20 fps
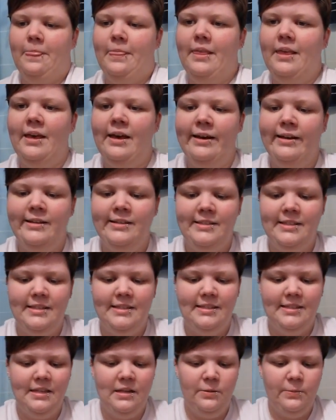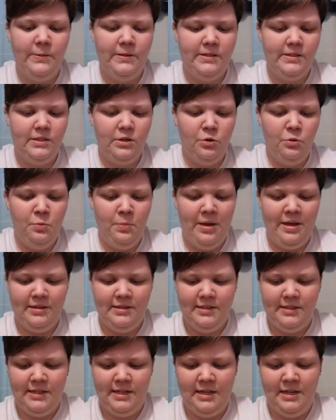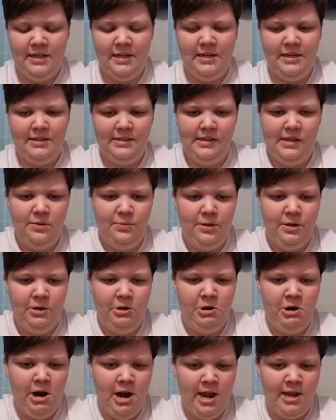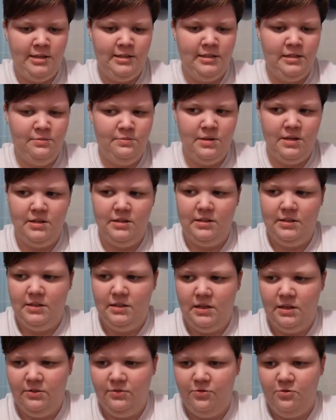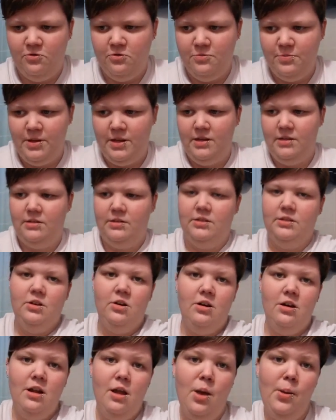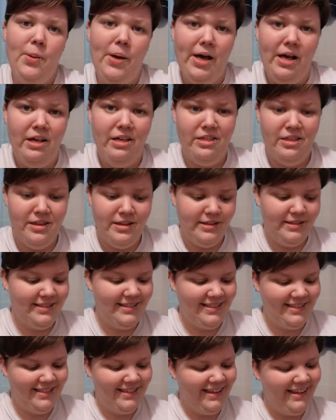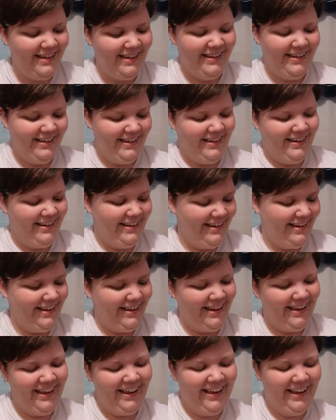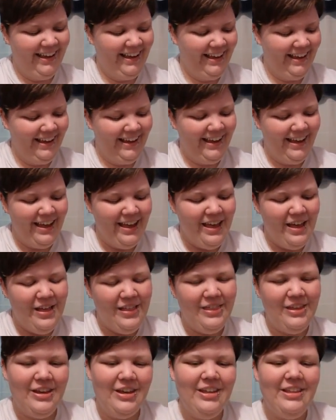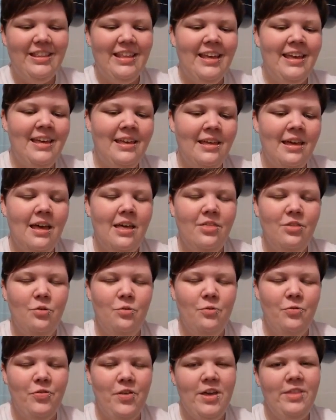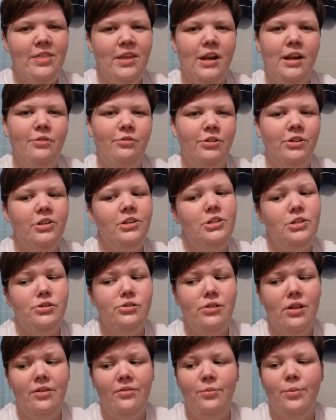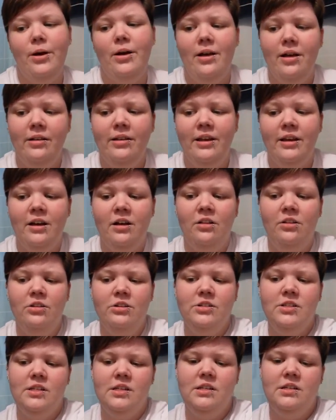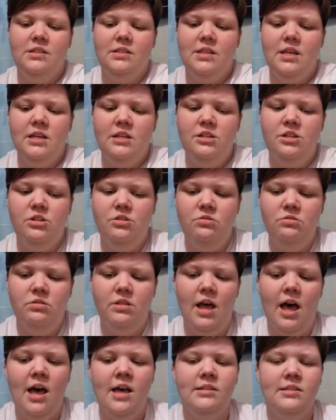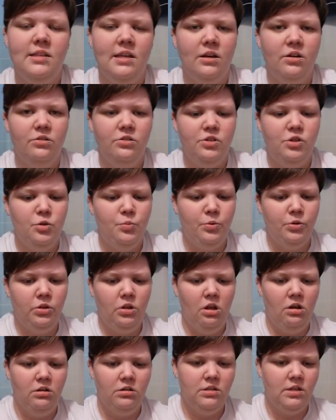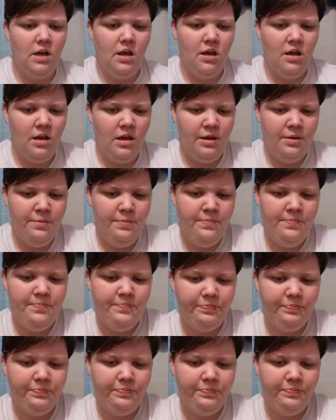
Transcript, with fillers: Guys, this is going to be so messy. It's going to be crazy messy for me. Sorry about this the good thing, the thing that I really do love about LA Colors is they do last like a super long time.